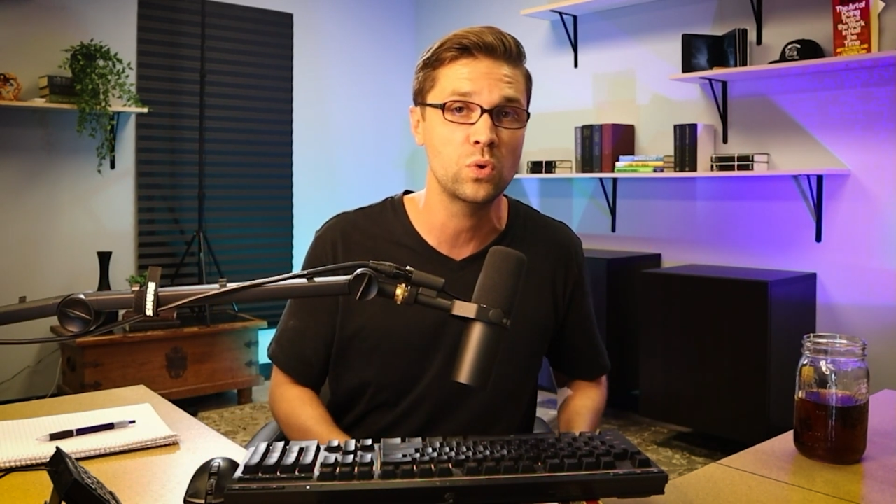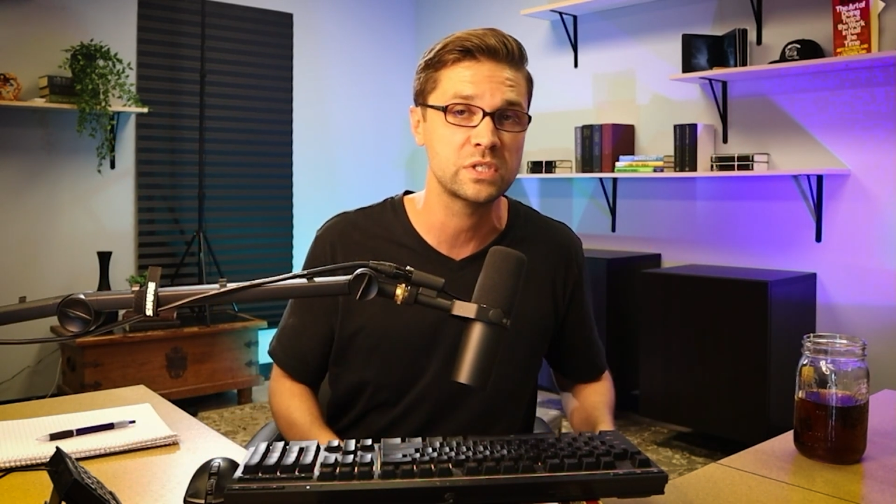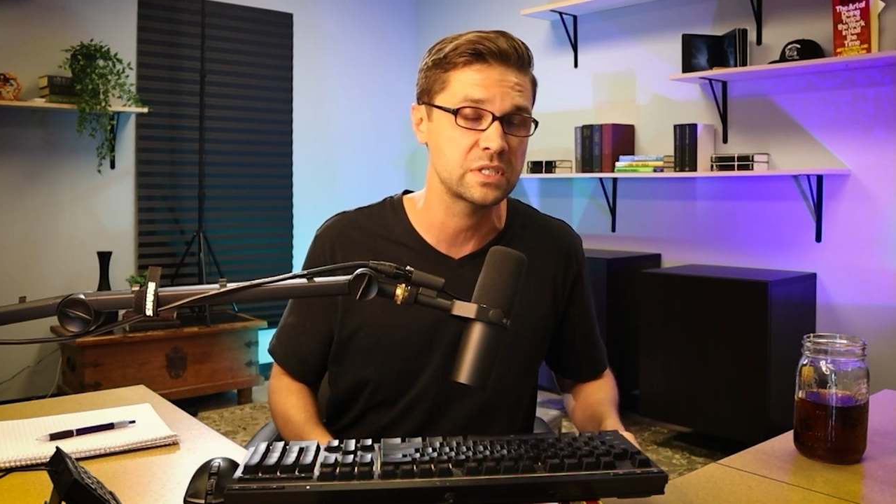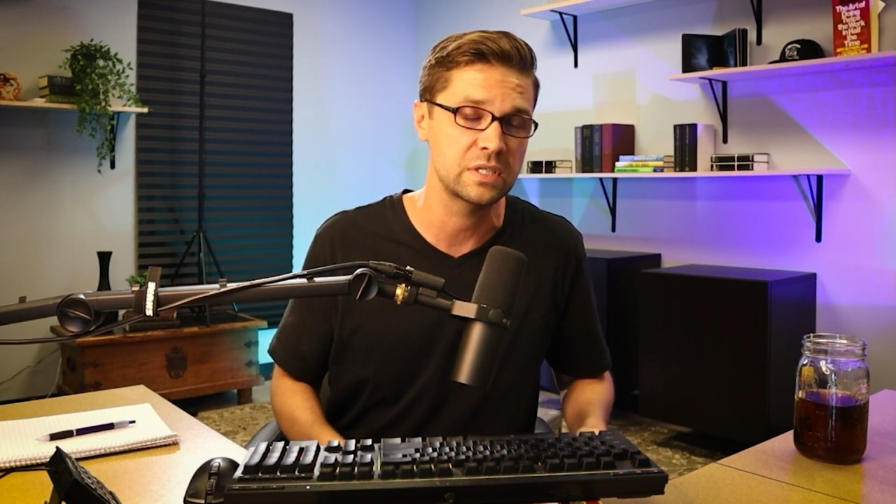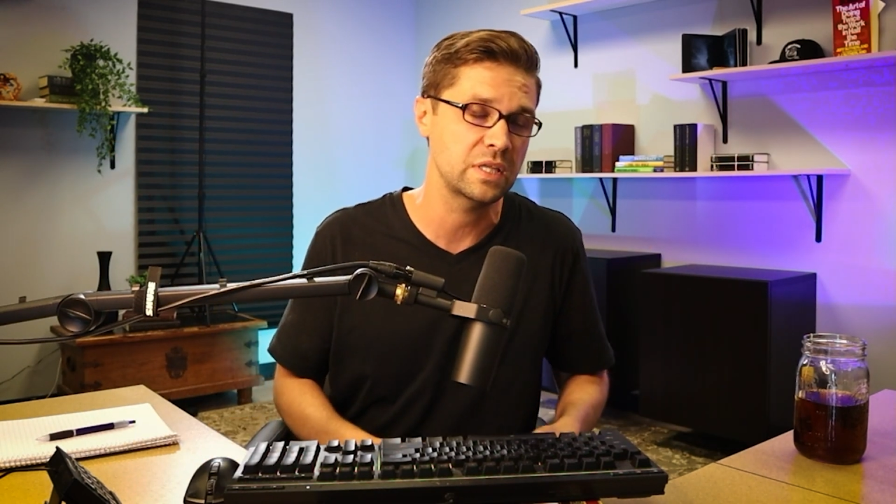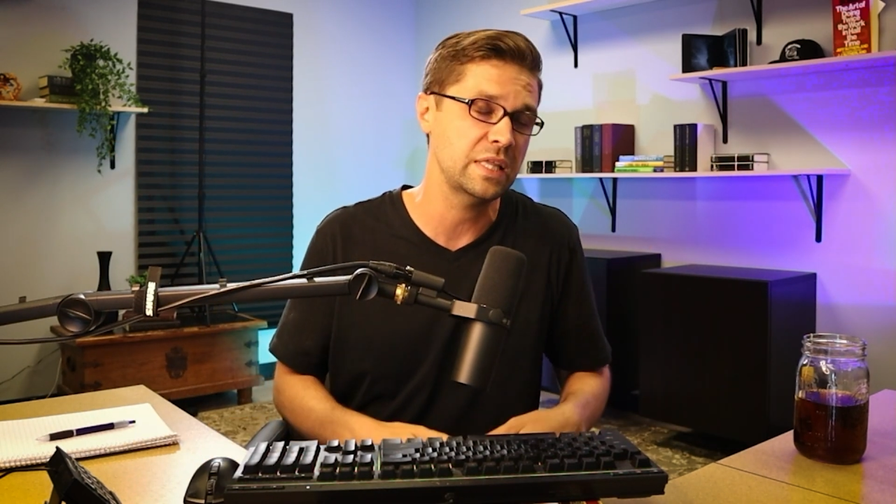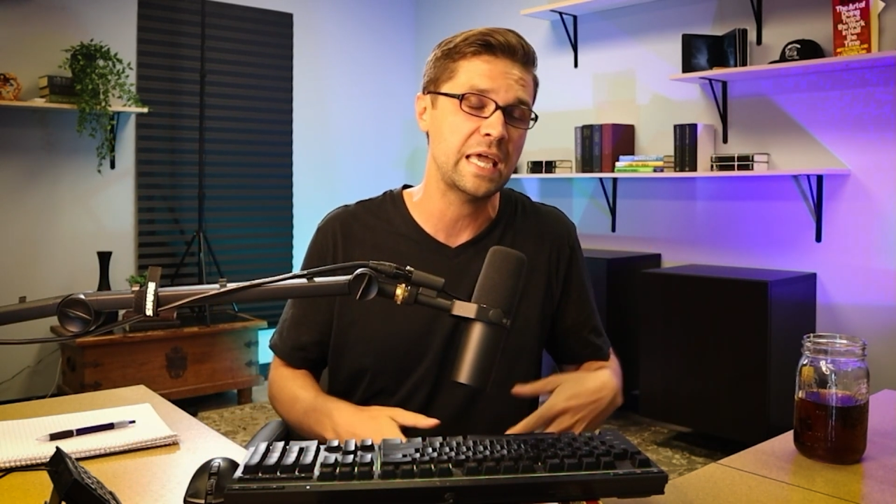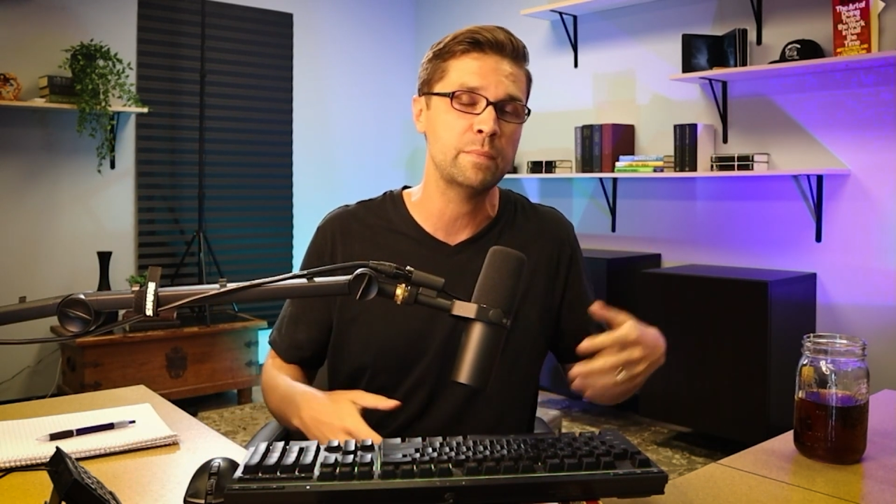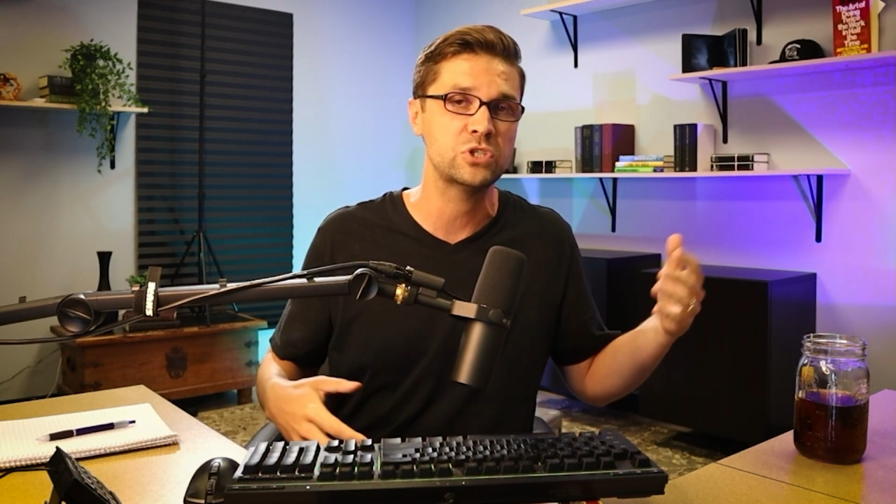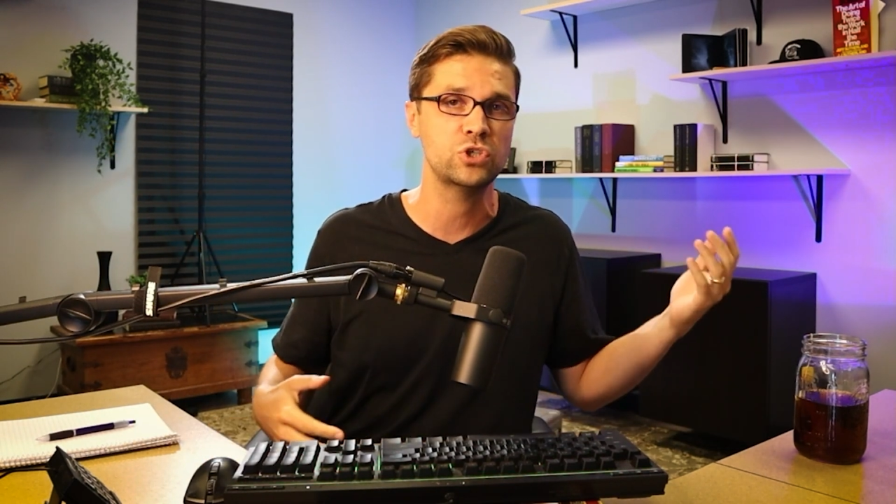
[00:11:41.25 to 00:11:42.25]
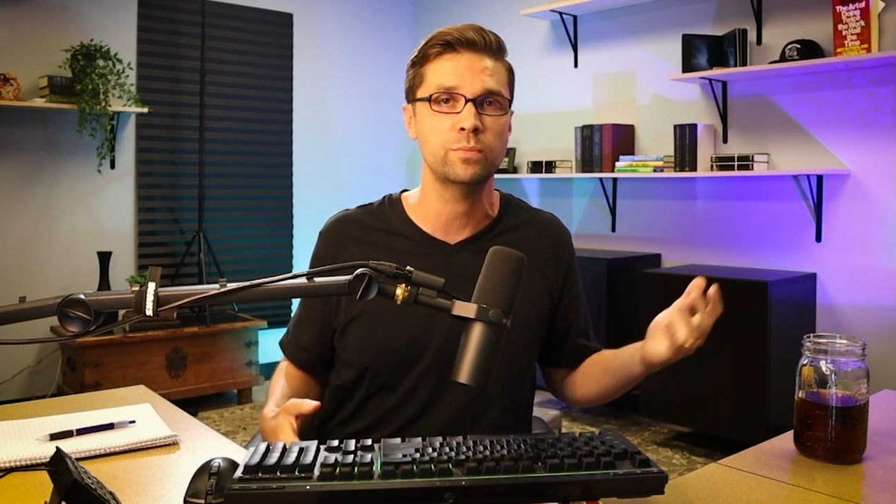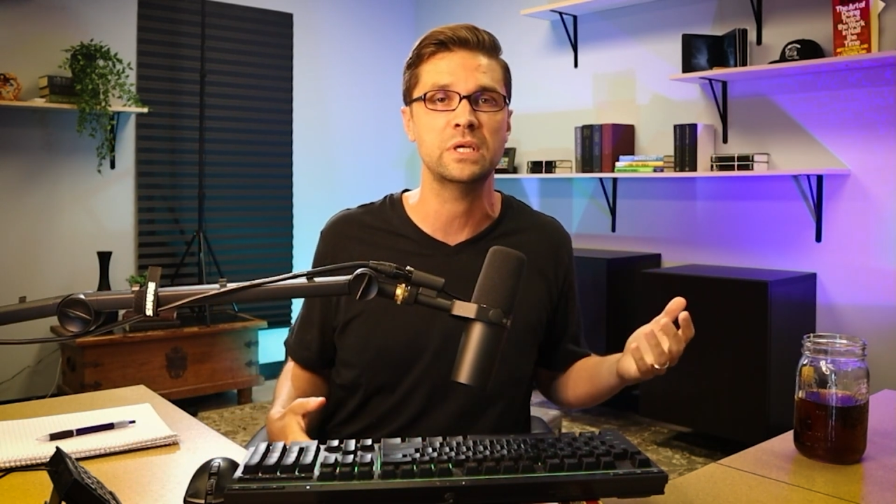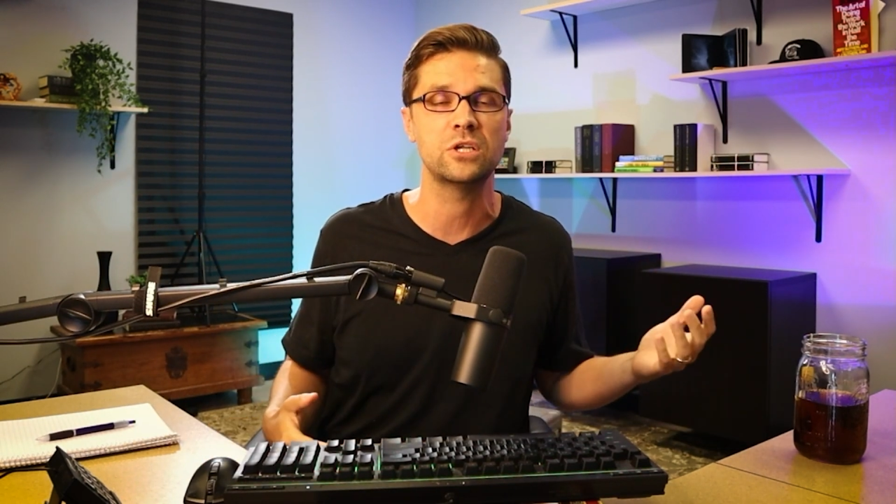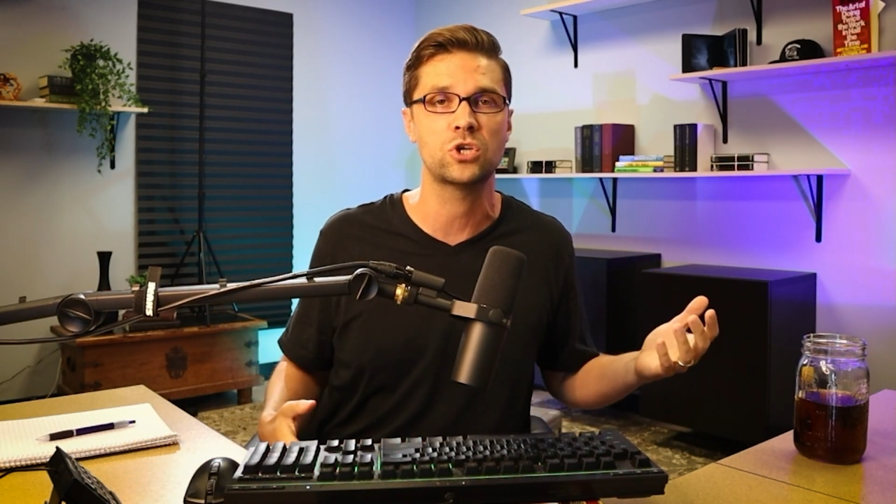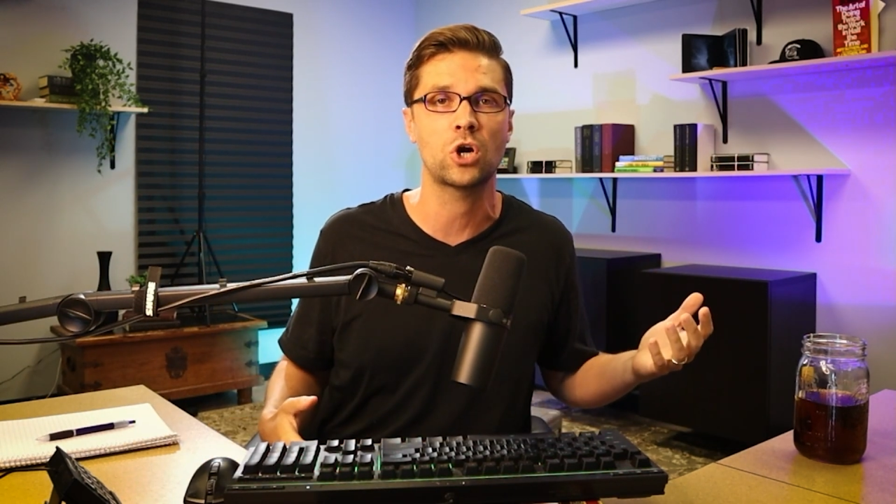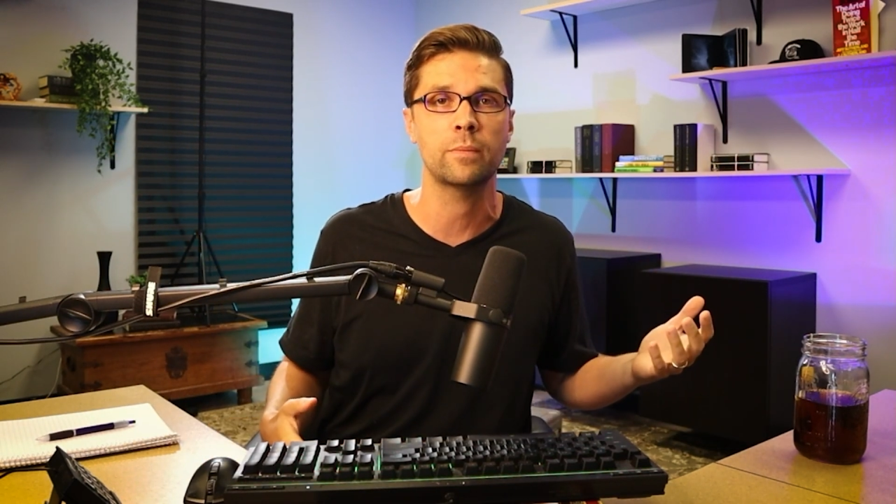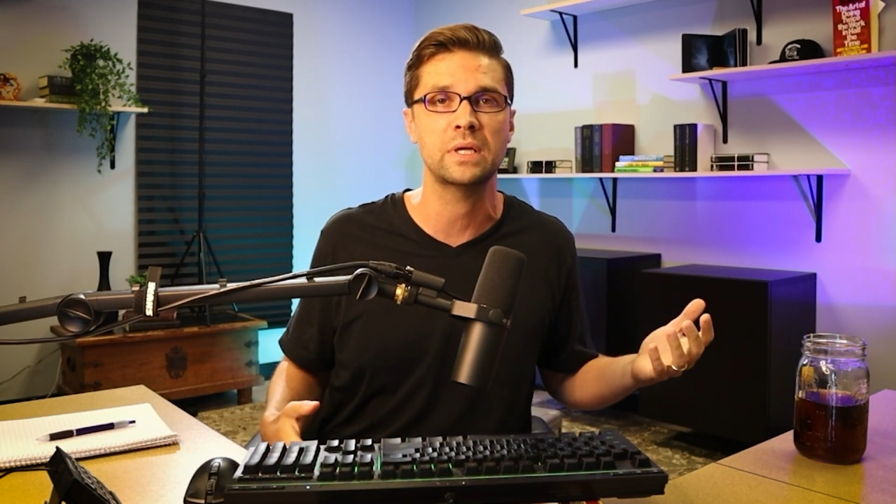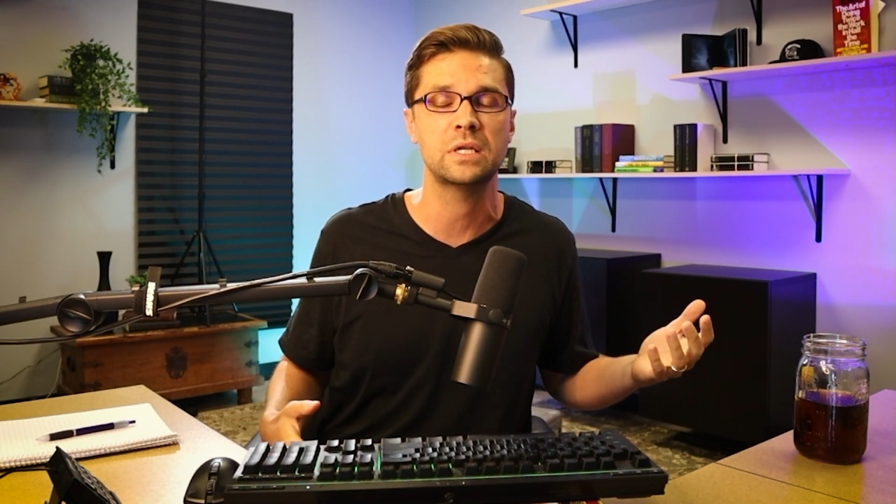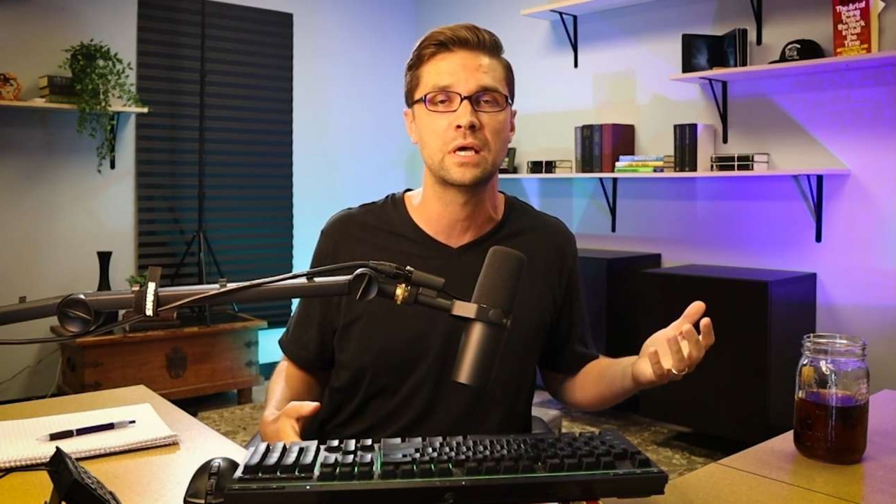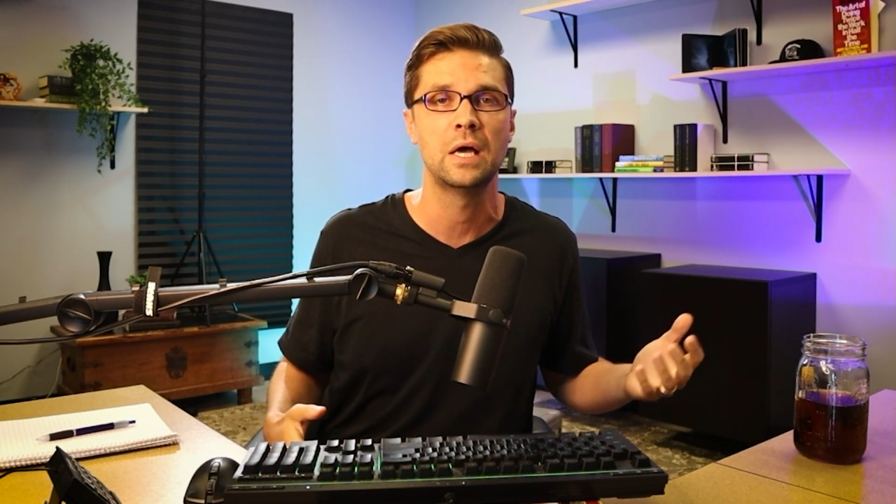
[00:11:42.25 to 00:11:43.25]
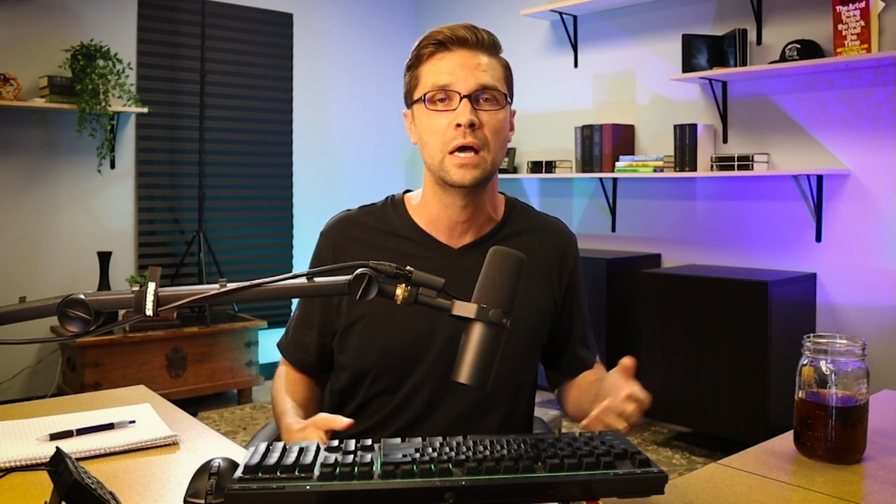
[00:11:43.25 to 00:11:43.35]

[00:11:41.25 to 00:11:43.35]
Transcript: It's the name is to be determined.